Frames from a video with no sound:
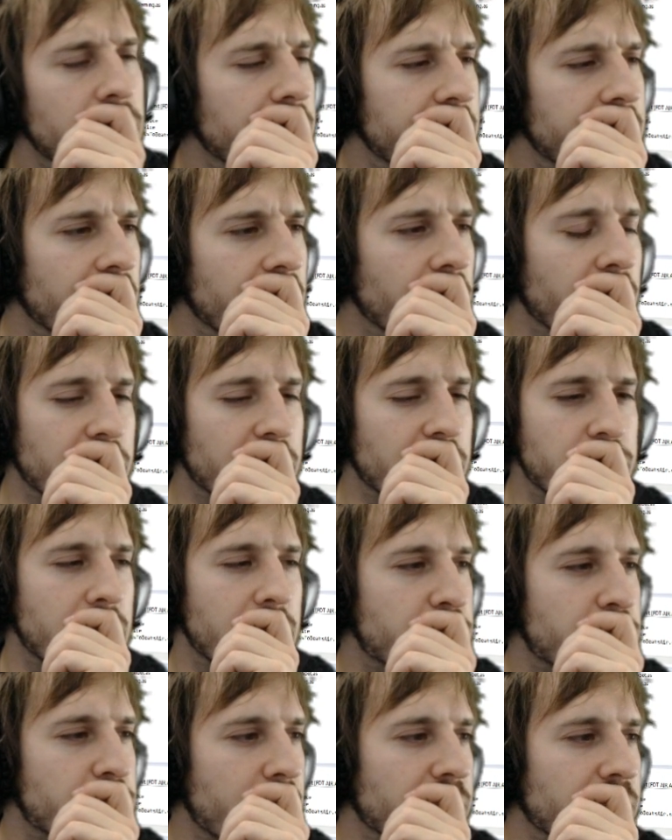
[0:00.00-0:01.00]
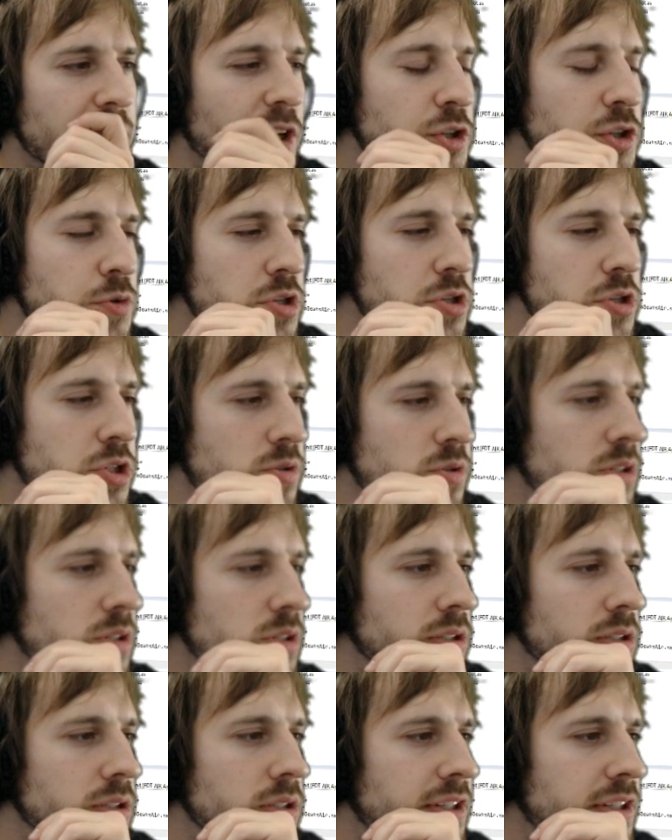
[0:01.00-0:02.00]
No, actually I tried control
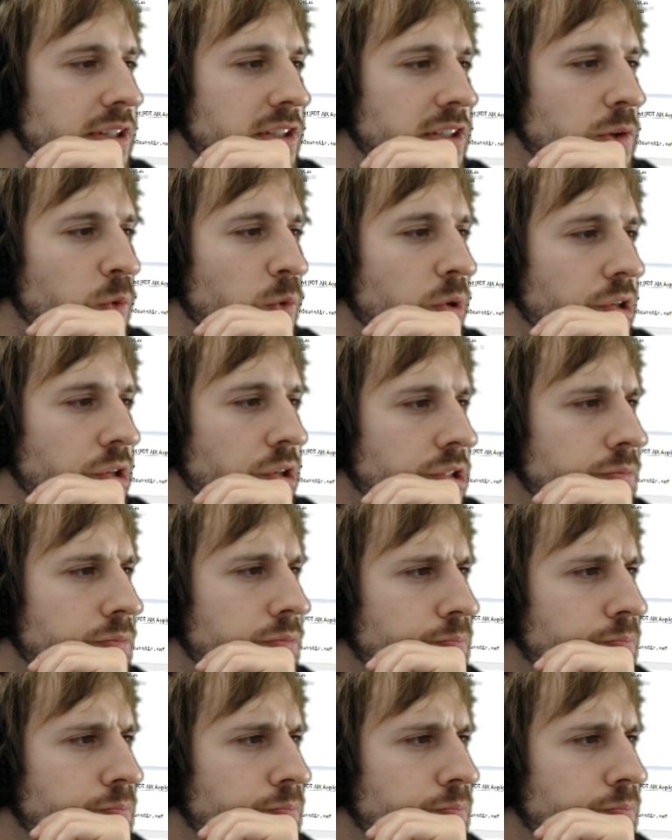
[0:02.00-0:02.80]
scroll and didn't work.